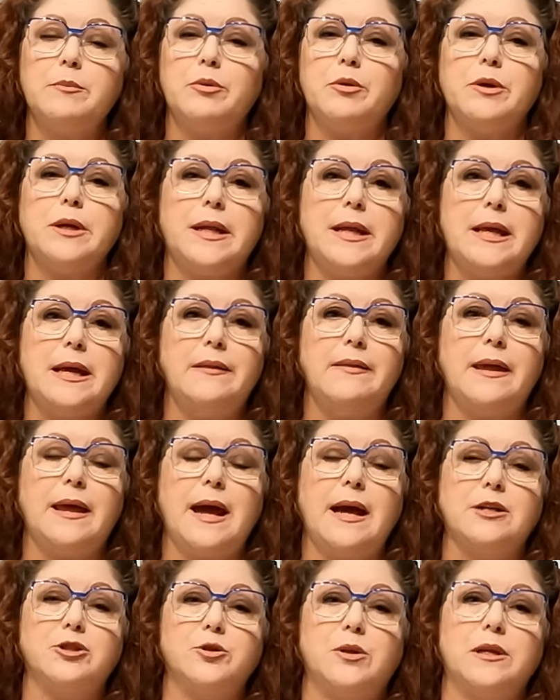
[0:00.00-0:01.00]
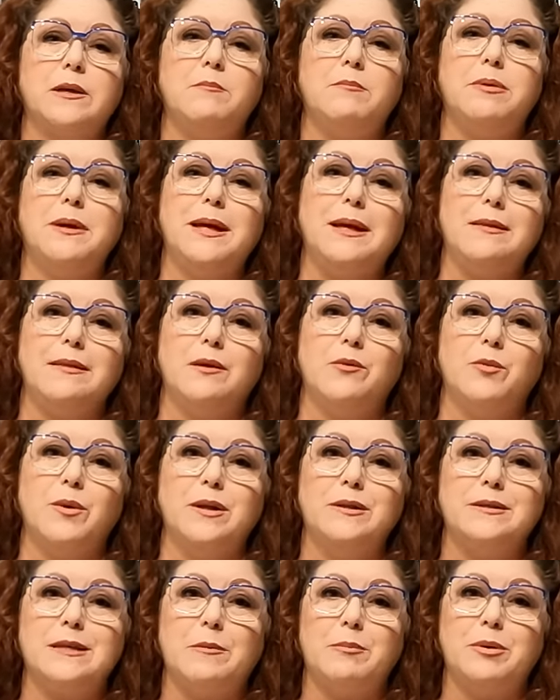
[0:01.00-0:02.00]
pretty and they actually beat the
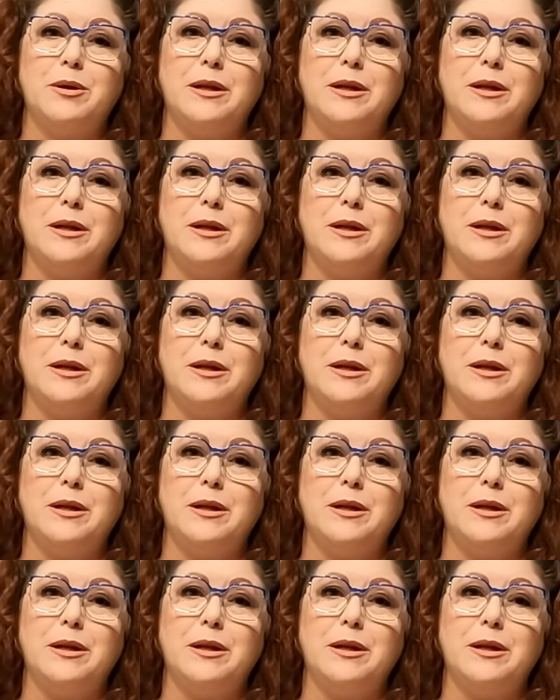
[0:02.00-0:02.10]
ones I